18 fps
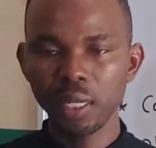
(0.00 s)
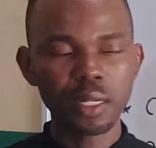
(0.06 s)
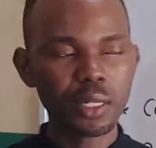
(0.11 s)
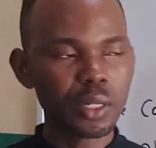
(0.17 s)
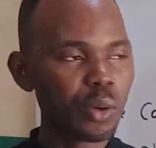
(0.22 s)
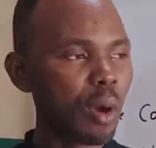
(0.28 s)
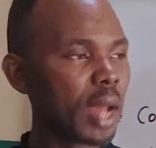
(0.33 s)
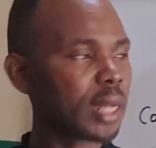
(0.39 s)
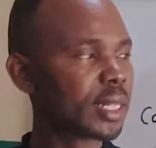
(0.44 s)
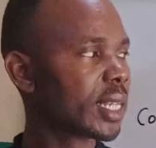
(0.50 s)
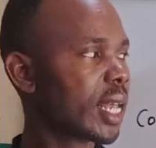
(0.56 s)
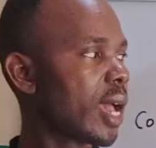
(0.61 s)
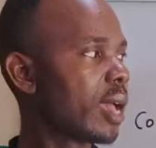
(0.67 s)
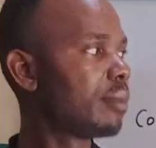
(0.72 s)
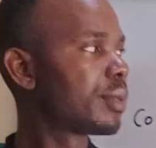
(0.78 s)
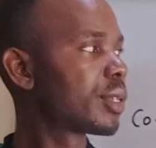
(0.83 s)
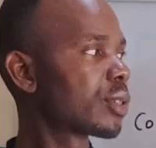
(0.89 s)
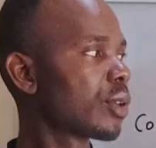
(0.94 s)
Though at
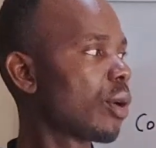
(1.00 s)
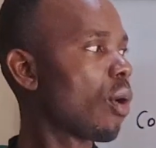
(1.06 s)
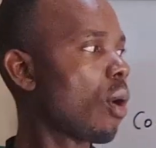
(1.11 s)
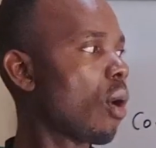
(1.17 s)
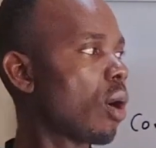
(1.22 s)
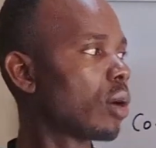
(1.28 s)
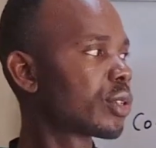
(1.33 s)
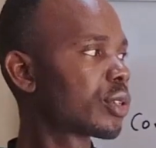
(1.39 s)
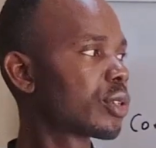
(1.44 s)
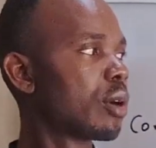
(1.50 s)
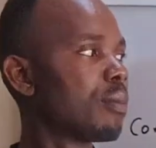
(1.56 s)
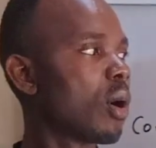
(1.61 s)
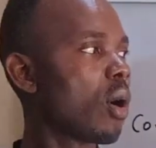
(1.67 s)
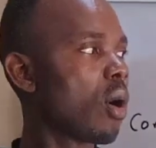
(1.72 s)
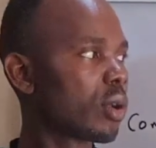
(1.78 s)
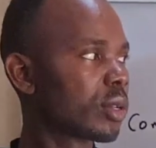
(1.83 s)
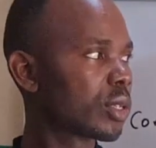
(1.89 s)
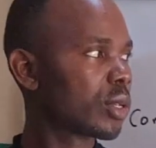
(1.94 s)
times some
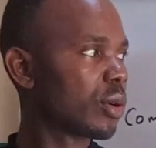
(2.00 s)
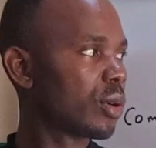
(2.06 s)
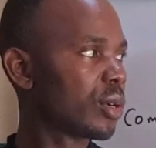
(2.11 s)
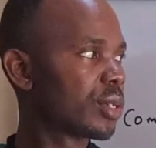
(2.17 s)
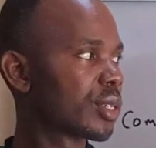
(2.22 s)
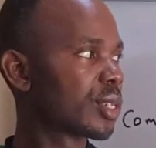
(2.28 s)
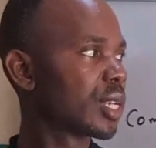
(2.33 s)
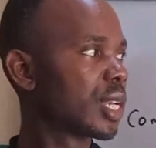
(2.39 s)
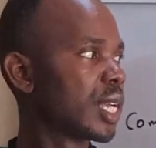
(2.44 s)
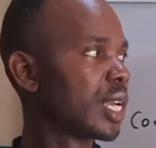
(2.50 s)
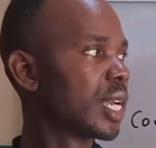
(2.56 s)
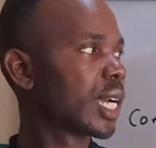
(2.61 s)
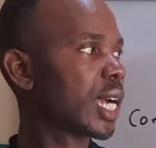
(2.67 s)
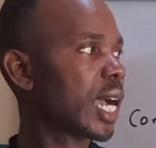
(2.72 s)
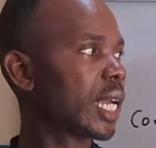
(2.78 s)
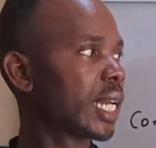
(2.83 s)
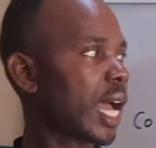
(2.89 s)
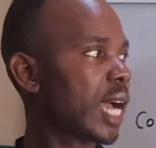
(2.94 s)
authors
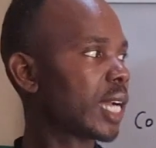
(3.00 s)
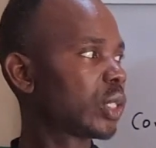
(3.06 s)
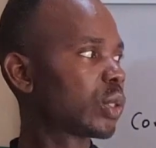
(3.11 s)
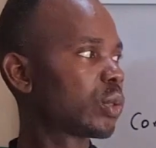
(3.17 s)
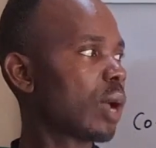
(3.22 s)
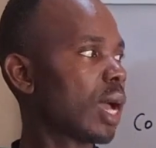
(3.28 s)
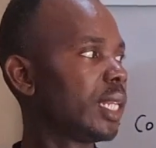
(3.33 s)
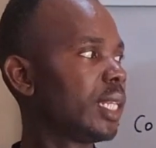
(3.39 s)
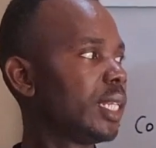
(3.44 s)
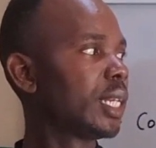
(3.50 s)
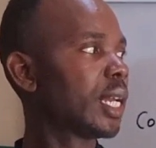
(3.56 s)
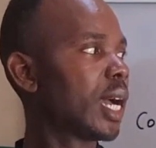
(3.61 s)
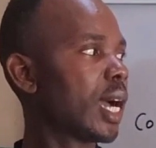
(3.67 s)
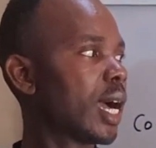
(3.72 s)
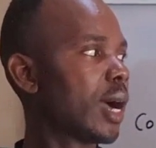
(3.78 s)
can actually